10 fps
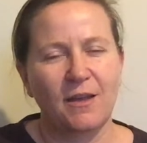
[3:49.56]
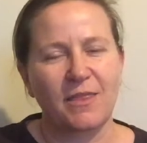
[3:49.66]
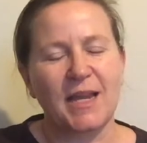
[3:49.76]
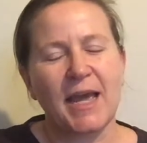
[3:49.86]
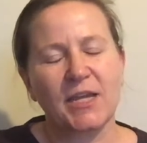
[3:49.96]

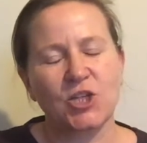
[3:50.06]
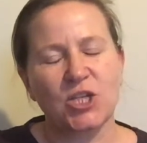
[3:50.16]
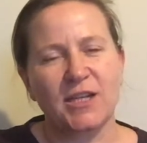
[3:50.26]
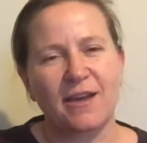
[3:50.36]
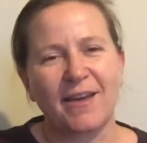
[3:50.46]
then
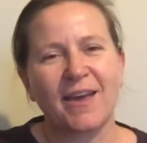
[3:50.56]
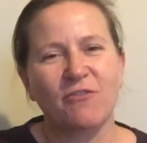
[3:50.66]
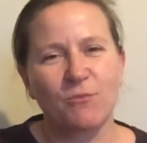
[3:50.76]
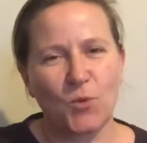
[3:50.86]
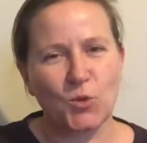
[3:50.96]
actually I
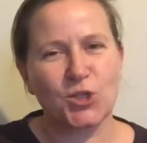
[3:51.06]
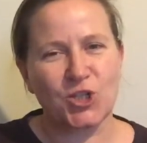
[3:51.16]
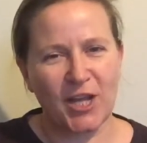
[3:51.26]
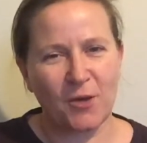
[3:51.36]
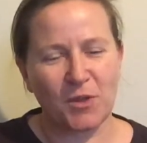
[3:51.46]
have more to
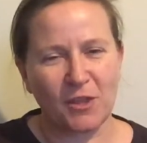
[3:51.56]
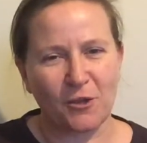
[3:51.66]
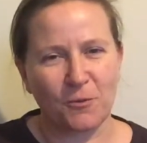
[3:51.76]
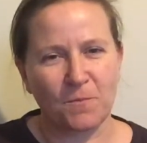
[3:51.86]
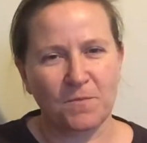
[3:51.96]
share with
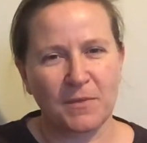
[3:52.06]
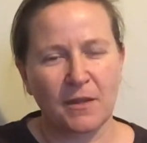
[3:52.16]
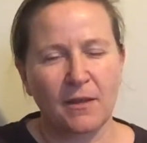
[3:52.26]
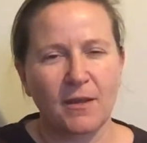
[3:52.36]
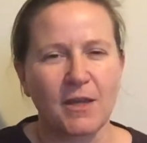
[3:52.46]
you.
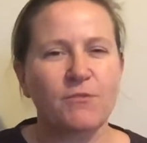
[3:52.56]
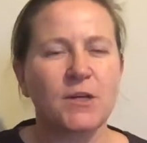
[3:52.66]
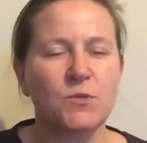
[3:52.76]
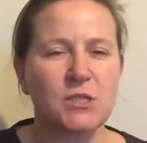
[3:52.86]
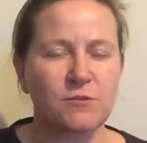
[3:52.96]
If I
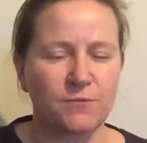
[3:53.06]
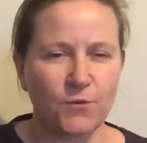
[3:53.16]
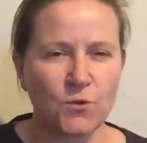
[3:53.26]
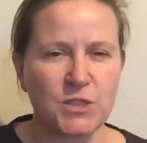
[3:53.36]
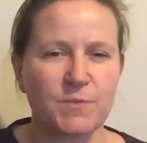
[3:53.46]
was to
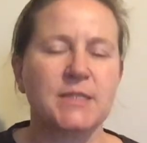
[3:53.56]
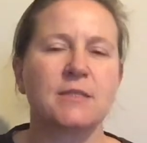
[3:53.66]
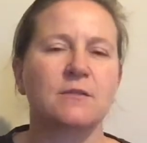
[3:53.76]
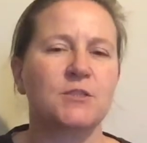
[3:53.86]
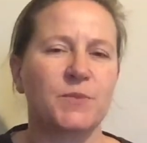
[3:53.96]
force
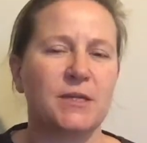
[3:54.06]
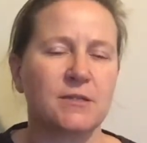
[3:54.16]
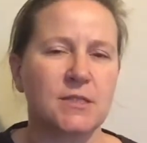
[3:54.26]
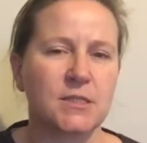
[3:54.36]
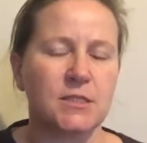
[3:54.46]
myself to be
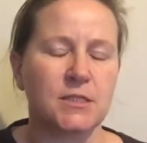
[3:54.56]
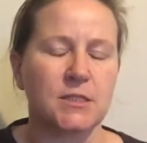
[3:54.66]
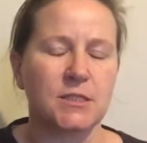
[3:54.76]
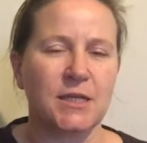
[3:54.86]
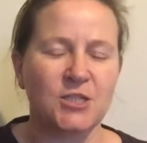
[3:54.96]

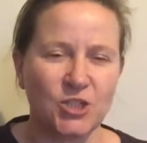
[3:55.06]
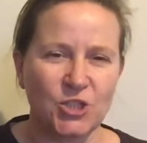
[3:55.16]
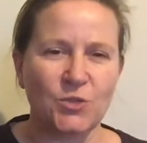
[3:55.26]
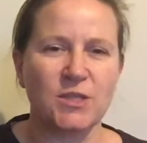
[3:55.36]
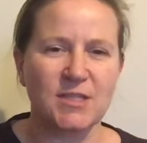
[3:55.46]
consistent and to
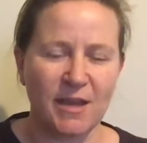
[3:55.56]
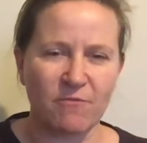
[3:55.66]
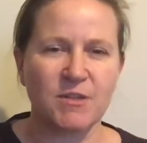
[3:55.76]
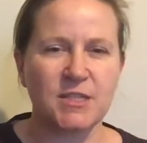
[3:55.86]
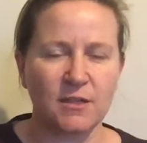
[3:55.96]
do this
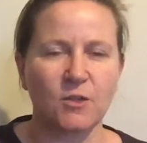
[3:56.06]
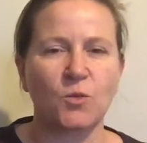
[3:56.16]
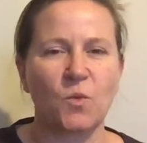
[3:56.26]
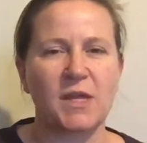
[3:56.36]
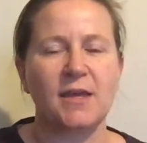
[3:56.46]
every
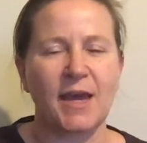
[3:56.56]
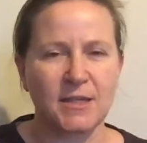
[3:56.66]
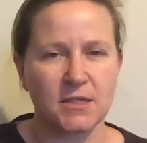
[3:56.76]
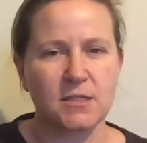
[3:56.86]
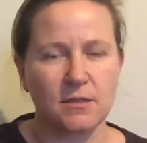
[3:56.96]
single week
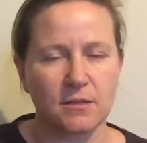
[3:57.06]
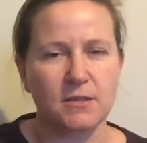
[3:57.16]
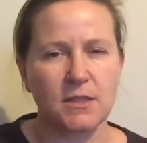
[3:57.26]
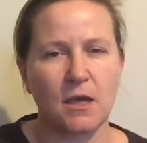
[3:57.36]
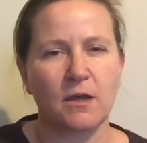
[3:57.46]
at a certain
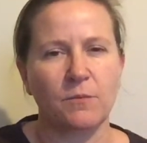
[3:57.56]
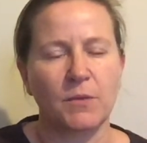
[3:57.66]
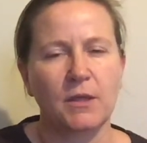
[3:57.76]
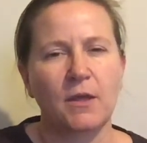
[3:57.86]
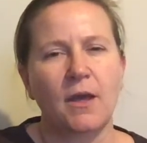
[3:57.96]
time,
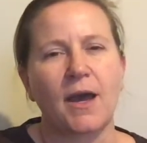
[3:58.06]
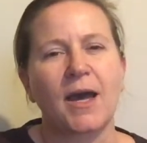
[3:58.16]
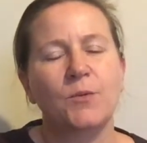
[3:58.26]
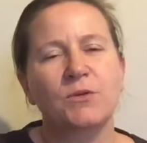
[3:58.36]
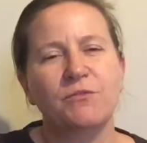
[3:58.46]

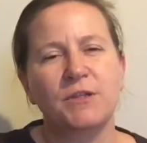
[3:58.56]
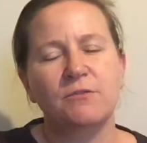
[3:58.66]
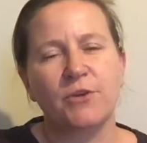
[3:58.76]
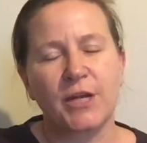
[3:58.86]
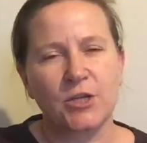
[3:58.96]
I would feel
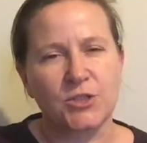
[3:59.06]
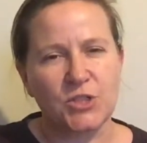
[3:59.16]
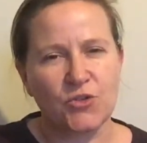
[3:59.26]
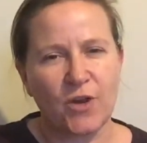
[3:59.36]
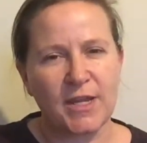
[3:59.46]
very
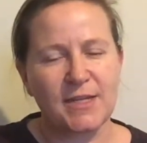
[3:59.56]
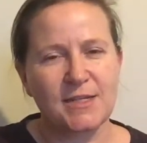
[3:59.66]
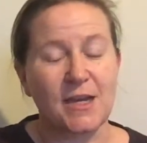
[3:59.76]
constrained.